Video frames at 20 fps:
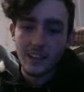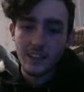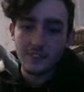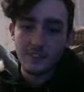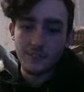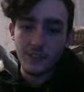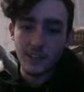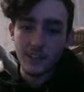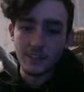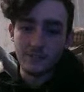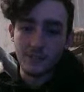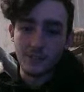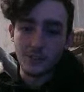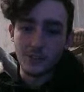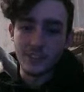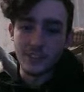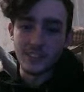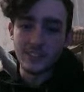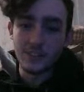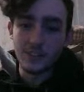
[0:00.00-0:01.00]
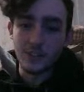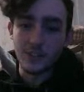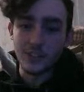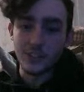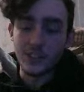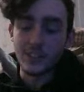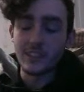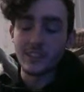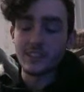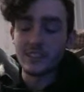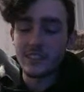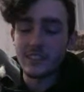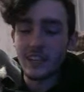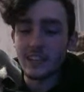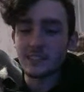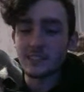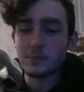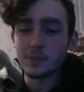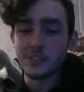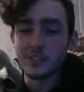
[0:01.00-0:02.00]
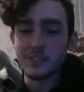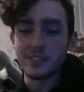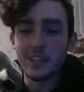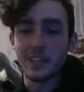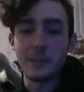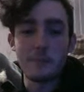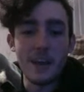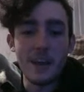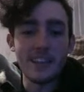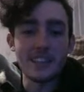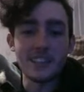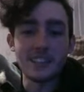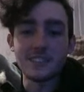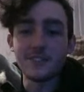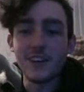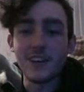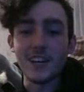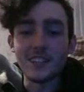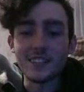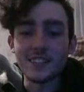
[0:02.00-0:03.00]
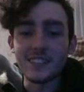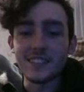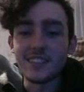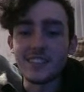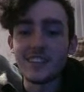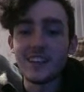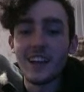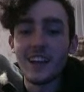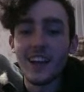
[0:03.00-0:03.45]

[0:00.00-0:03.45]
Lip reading: If I follow this corridor, yes, we do need to make this faster.